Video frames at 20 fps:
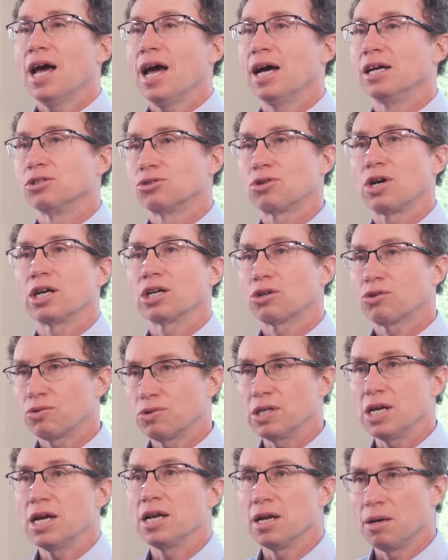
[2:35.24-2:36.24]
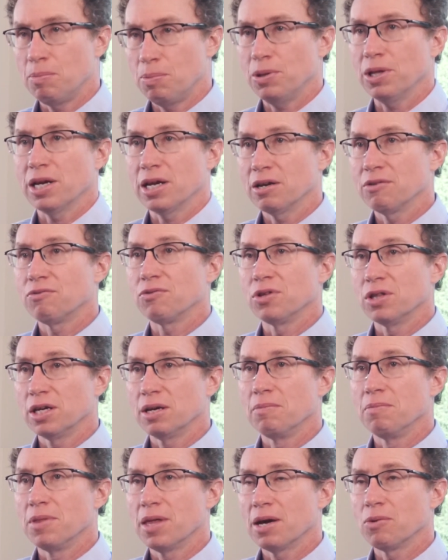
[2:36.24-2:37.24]
and try to create a plan for
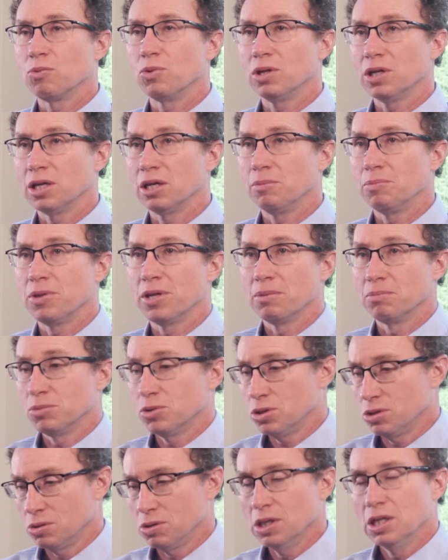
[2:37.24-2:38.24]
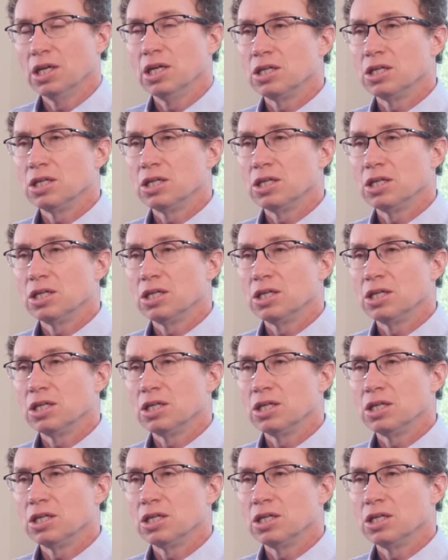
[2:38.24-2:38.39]
them that will help them to